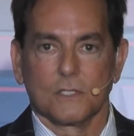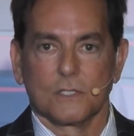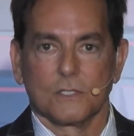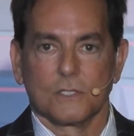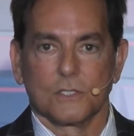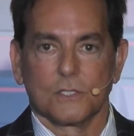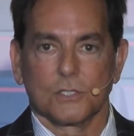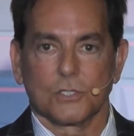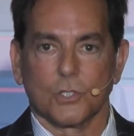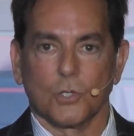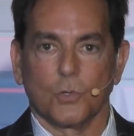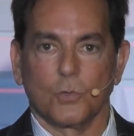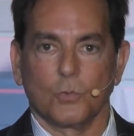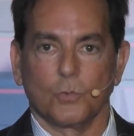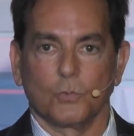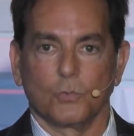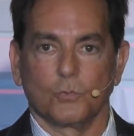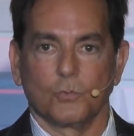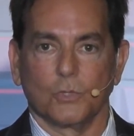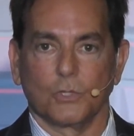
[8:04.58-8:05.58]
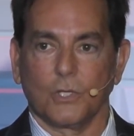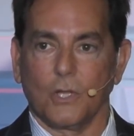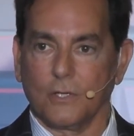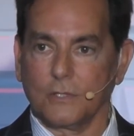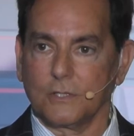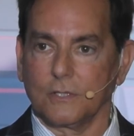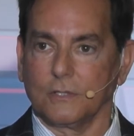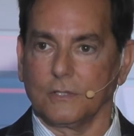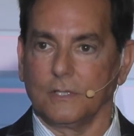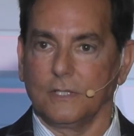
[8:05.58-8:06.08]
So
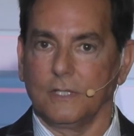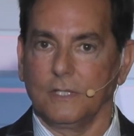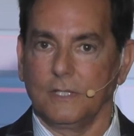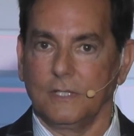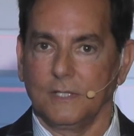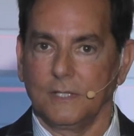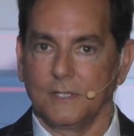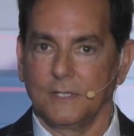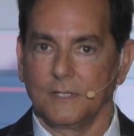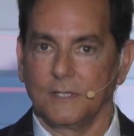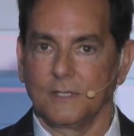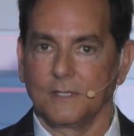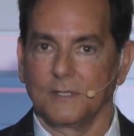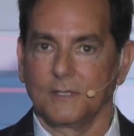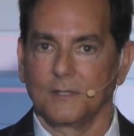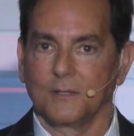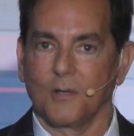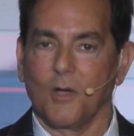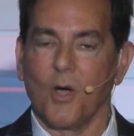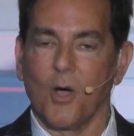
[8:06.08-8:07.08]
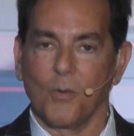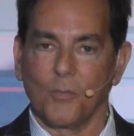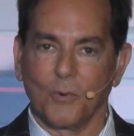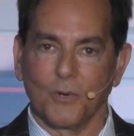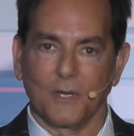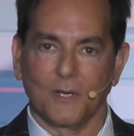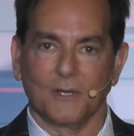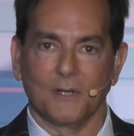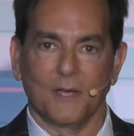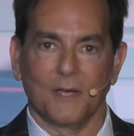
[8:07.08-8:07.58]
reluctantly,
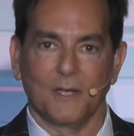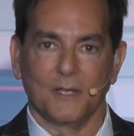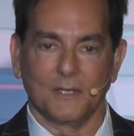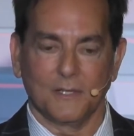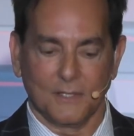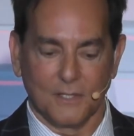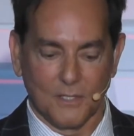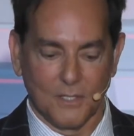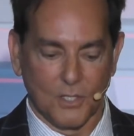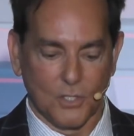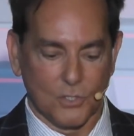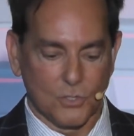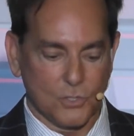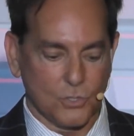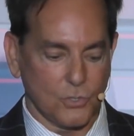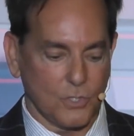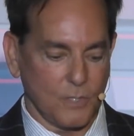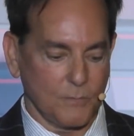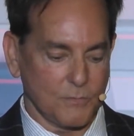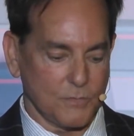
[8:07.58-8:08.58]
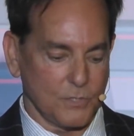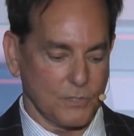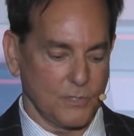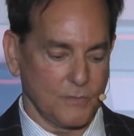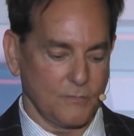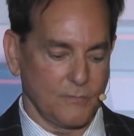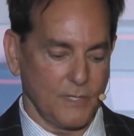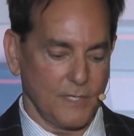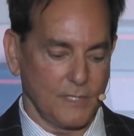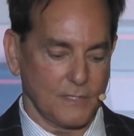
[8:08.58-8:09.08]
Aubrey and I took him to the
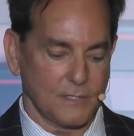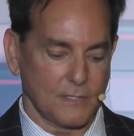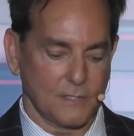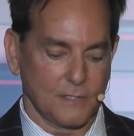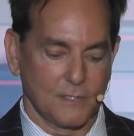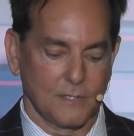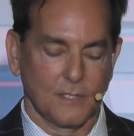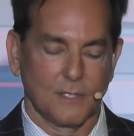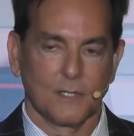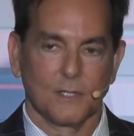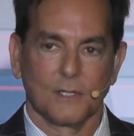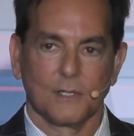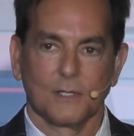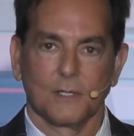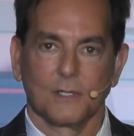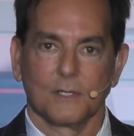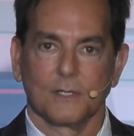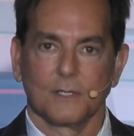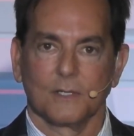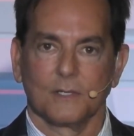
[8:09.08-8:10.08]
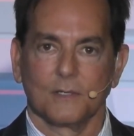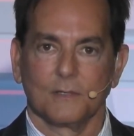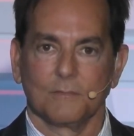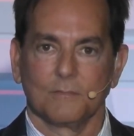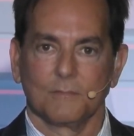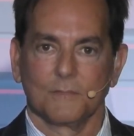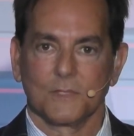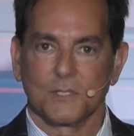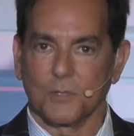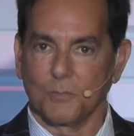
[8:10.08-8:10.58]
vet
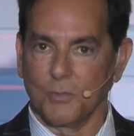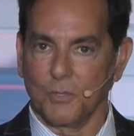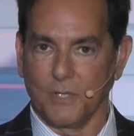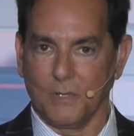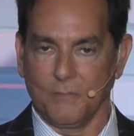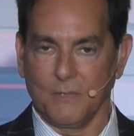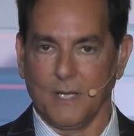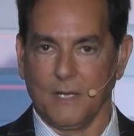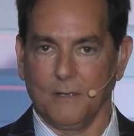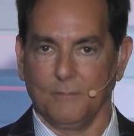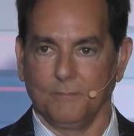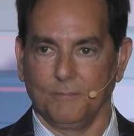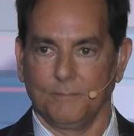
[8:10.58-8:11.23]
to put him down.